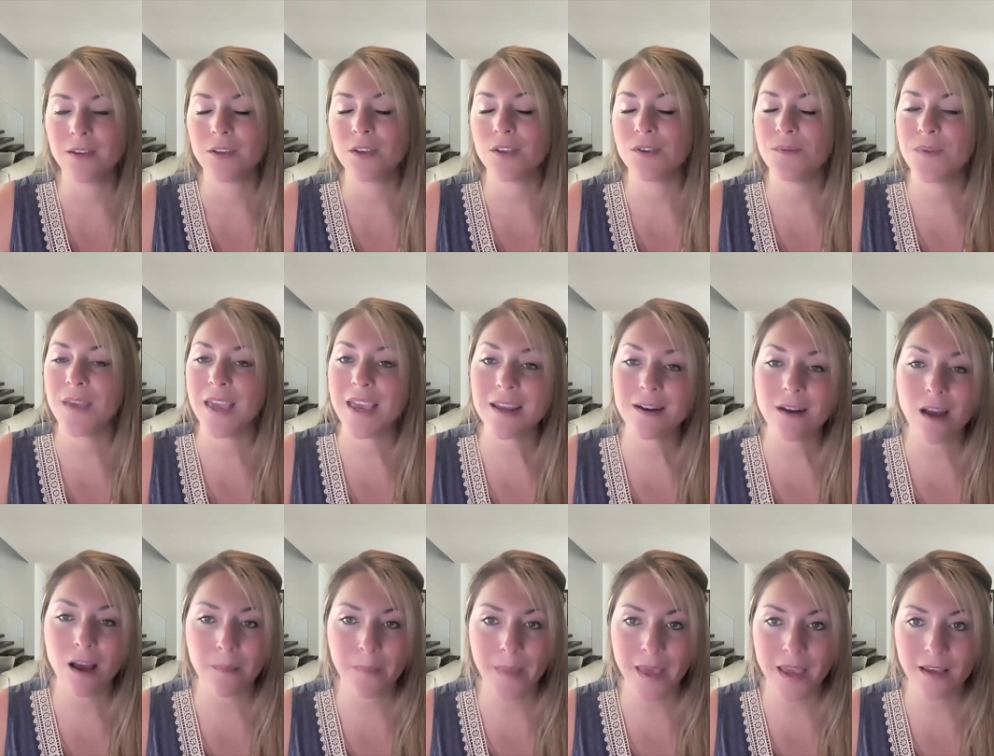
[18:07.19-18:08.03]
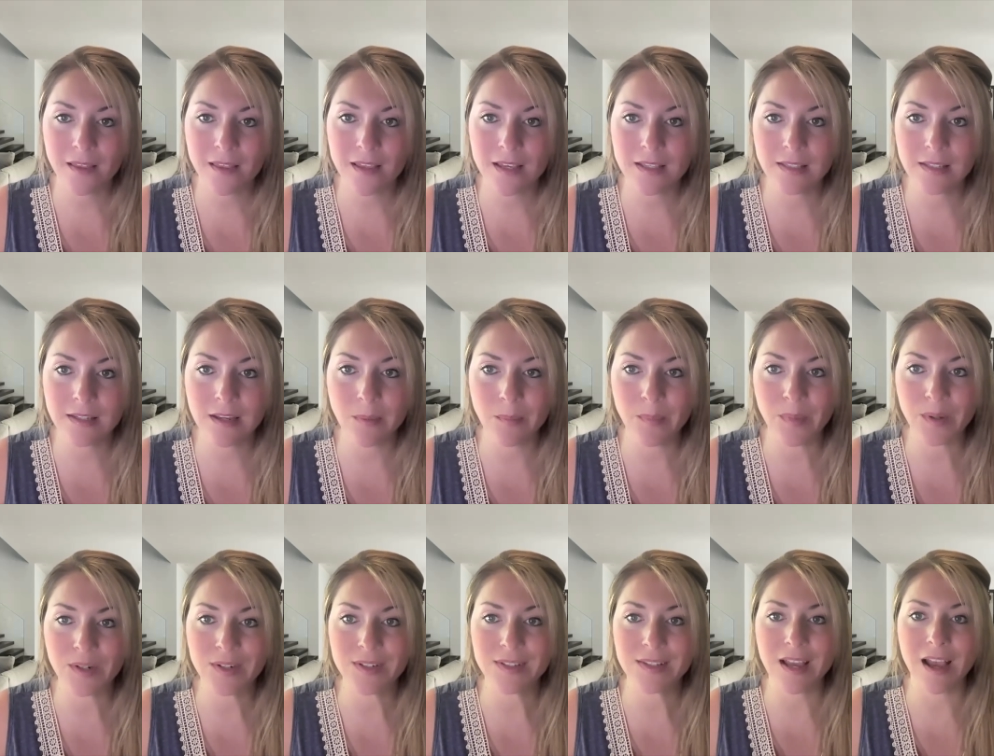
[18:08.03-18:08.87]
You cannot make these
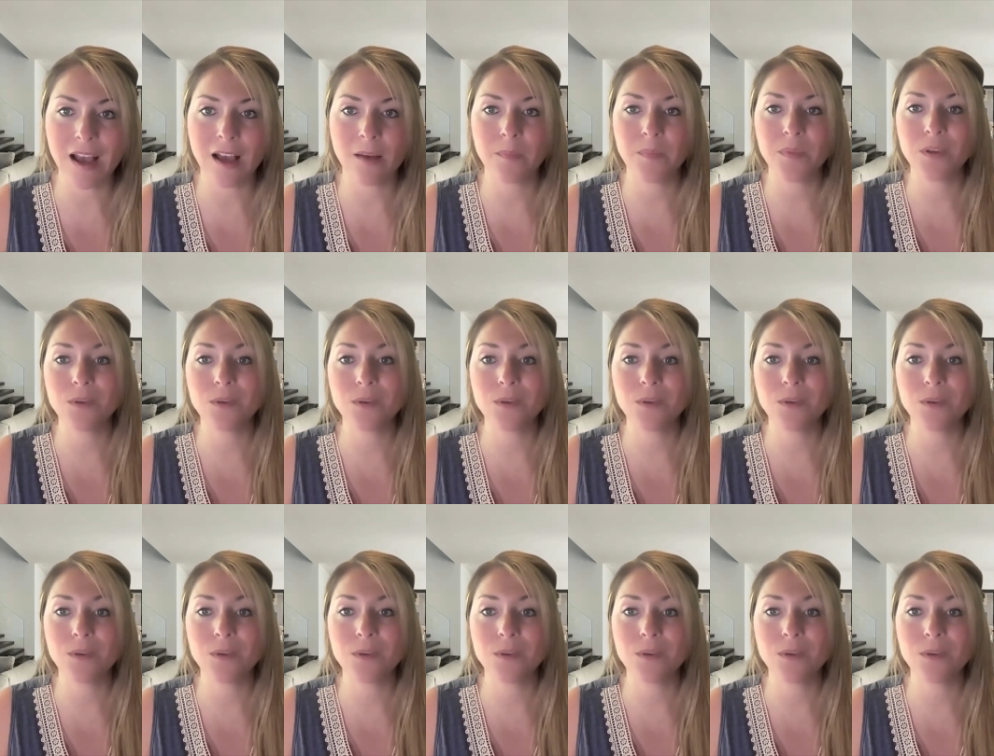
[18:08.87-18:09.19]
numbers up.